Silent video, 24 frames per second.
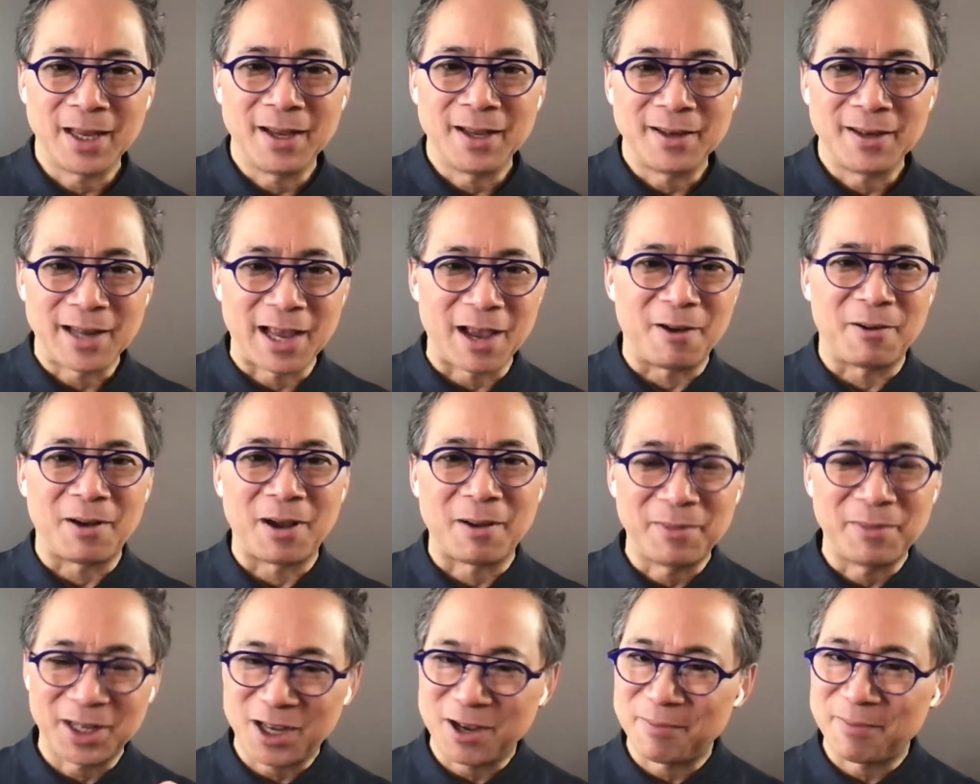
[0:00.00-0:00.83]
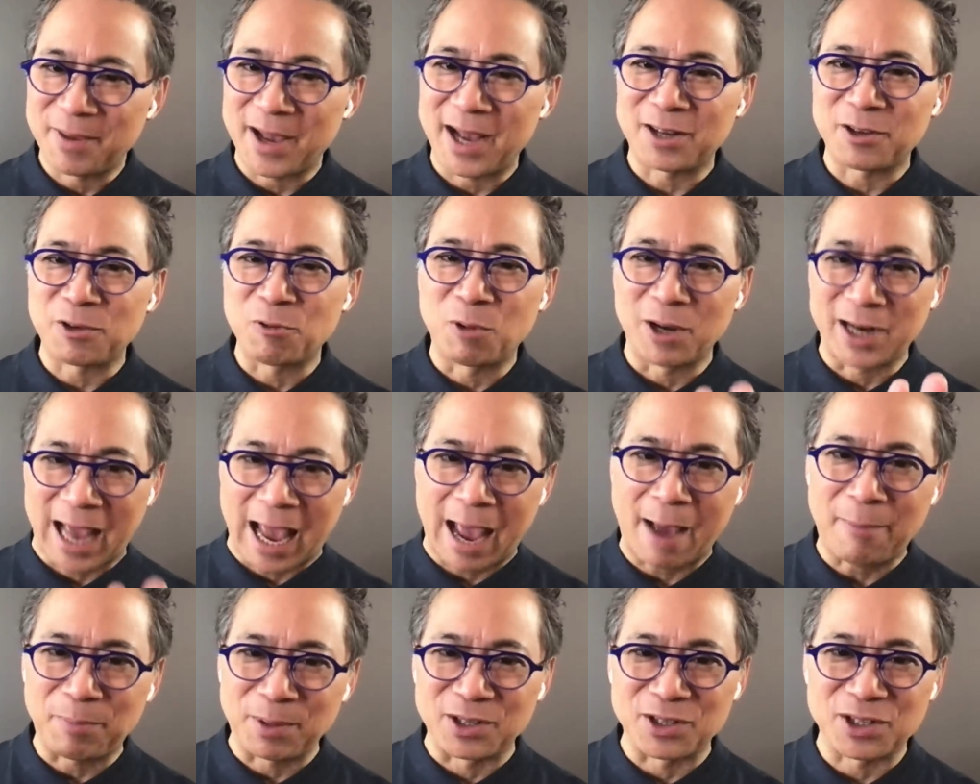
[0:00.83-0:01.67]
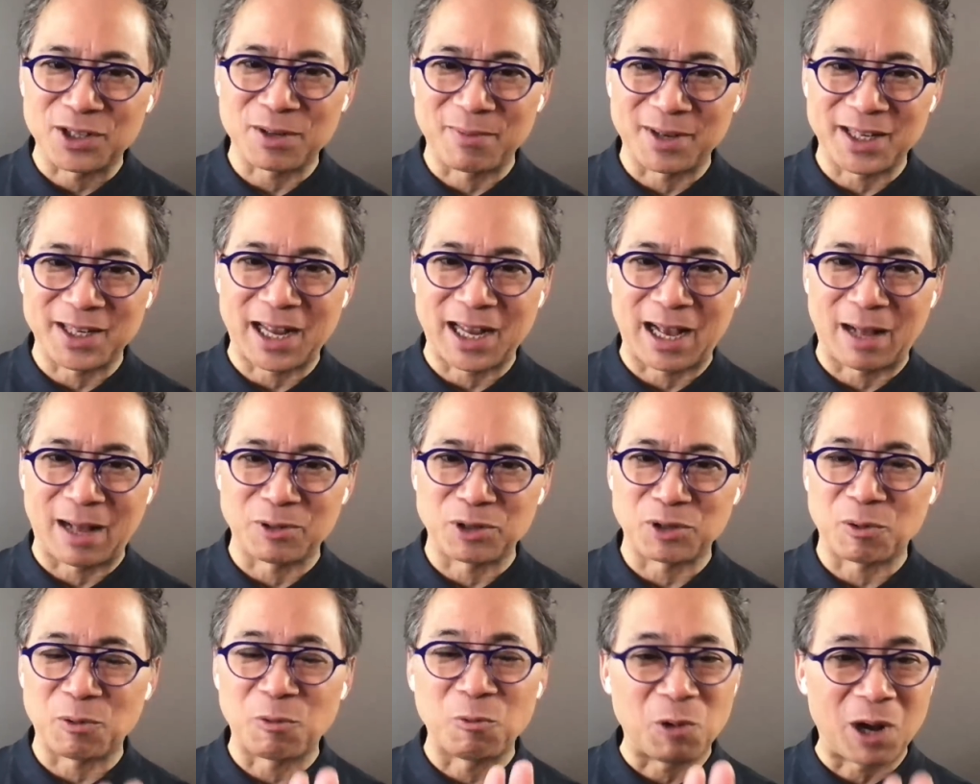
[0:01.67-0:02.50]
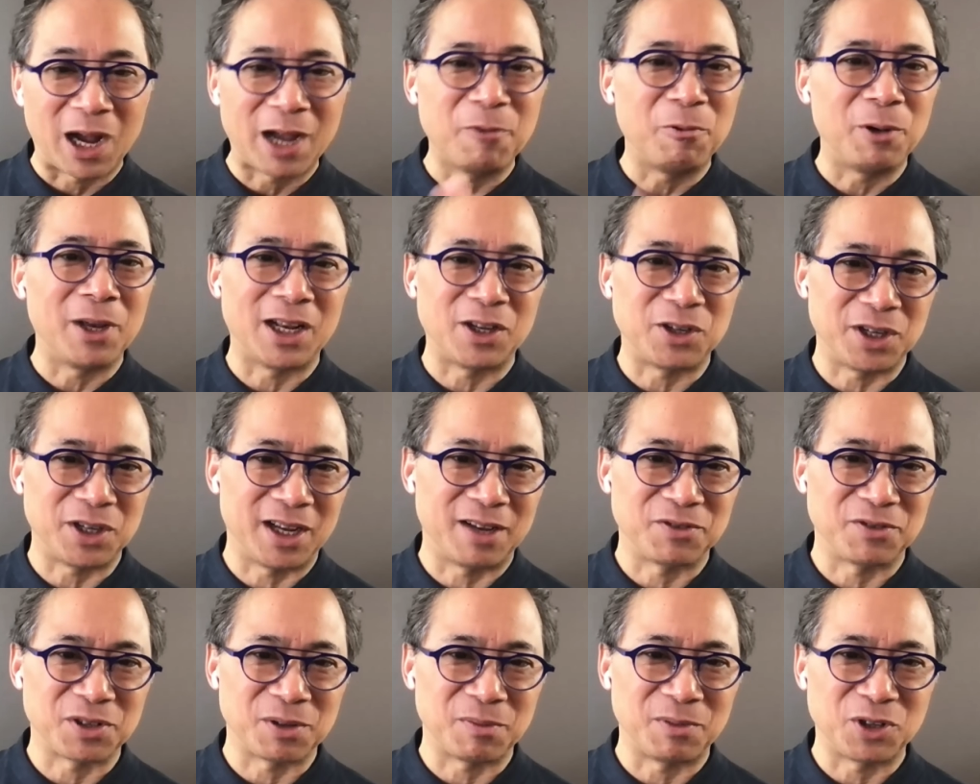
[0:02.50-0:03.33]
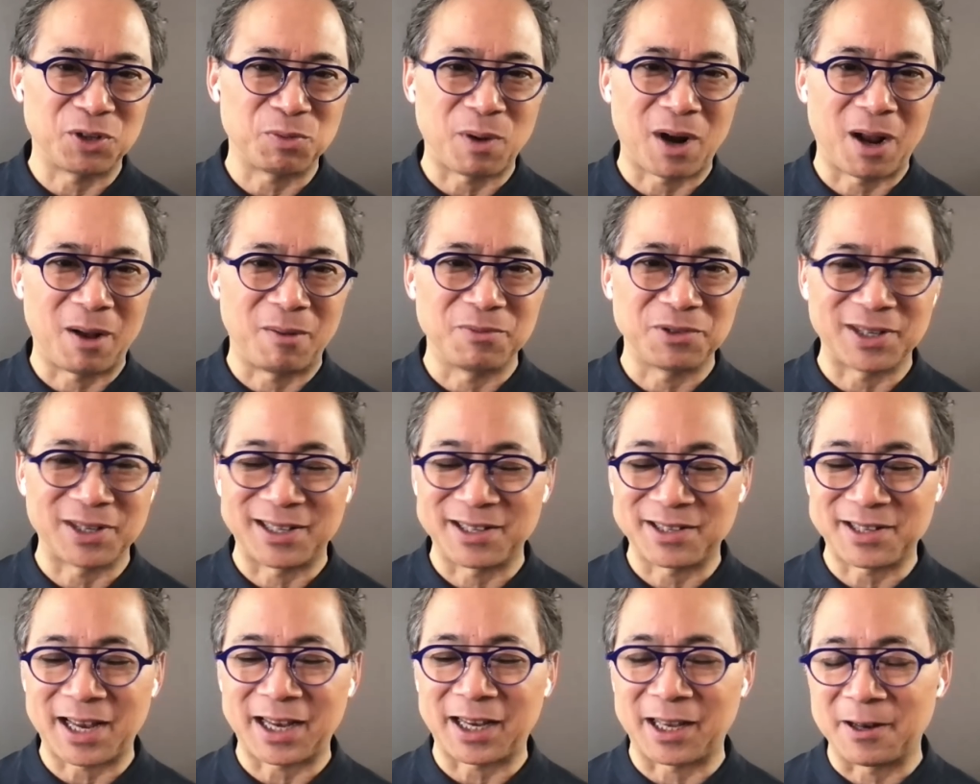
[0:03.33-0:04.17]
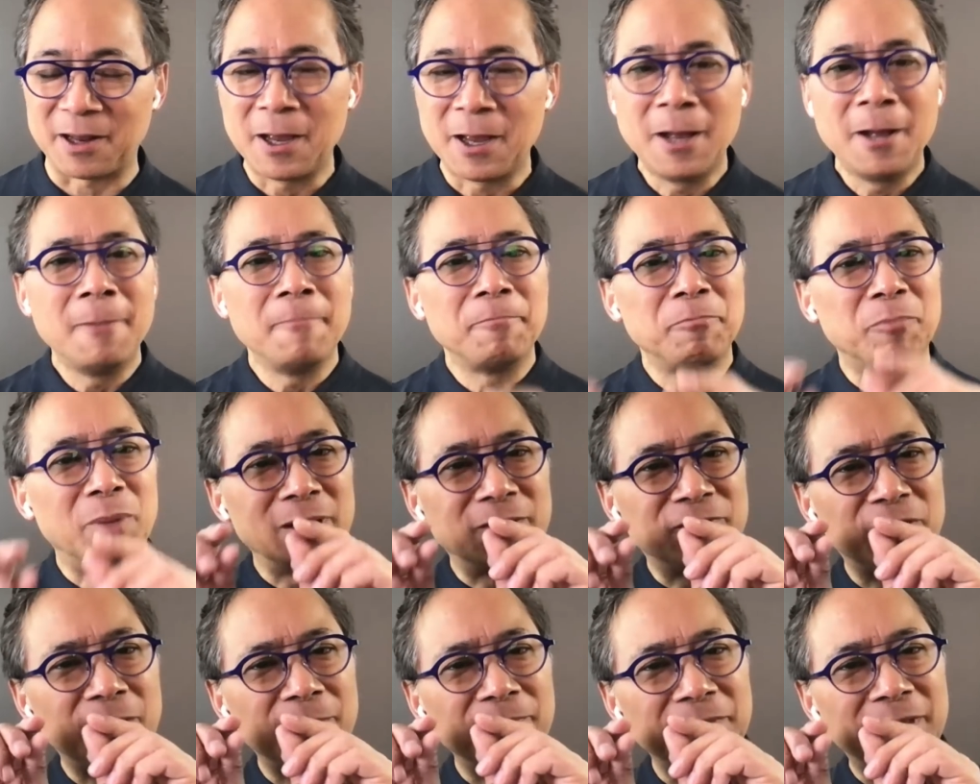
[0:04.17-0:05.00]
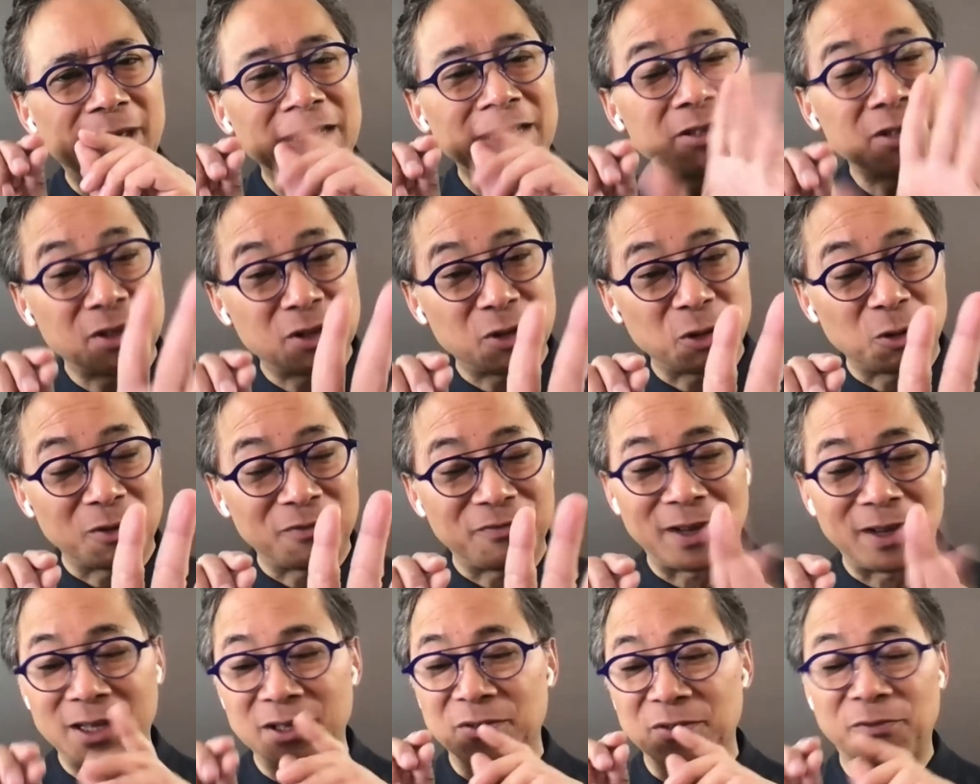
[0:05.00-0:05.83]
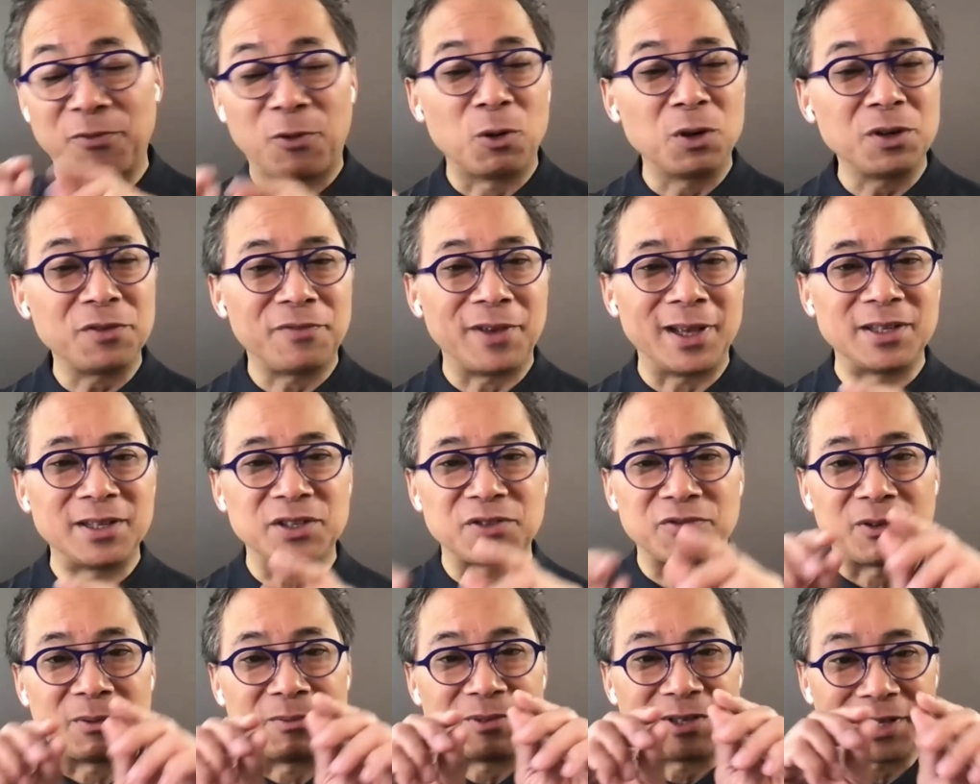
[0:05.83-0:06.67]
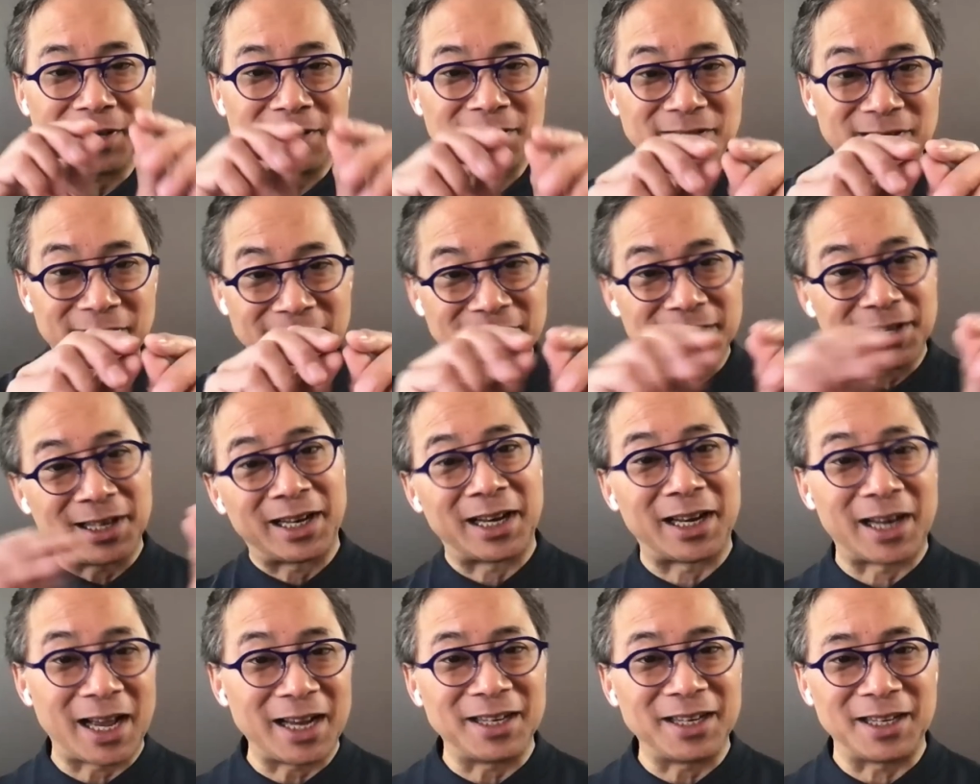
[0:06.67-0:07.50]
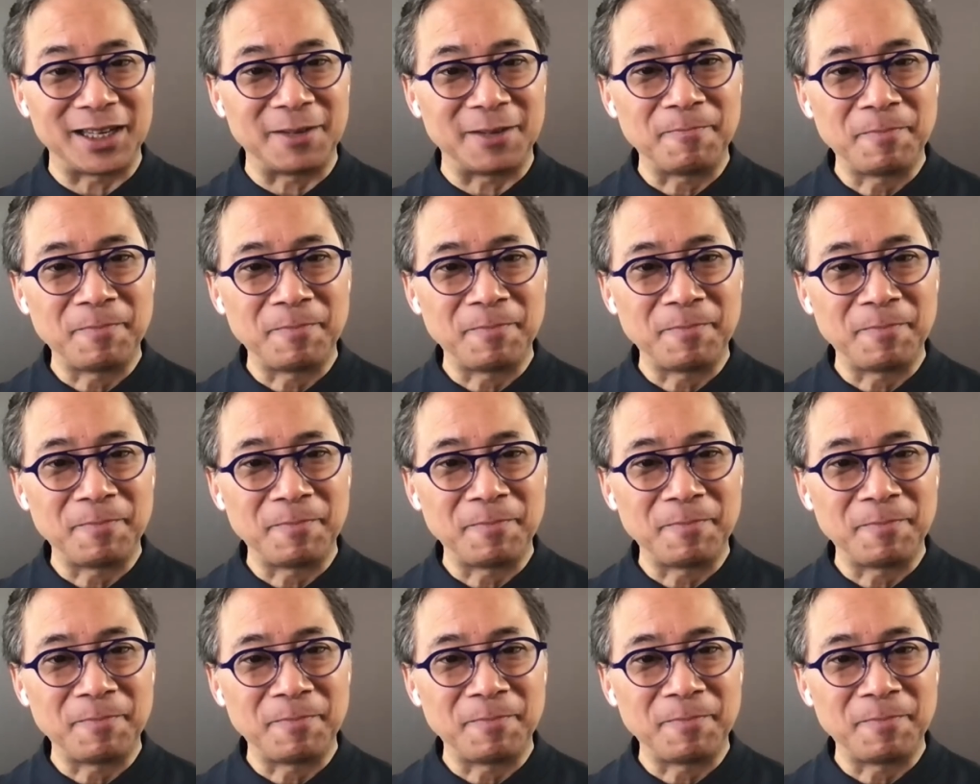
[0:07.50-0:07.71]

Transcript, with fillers: Now, I'm going to come back to what happens to metabolism and why we actually have so much problems in a second. But that's the 3rd phase. The 4th phase is from 60 to 90.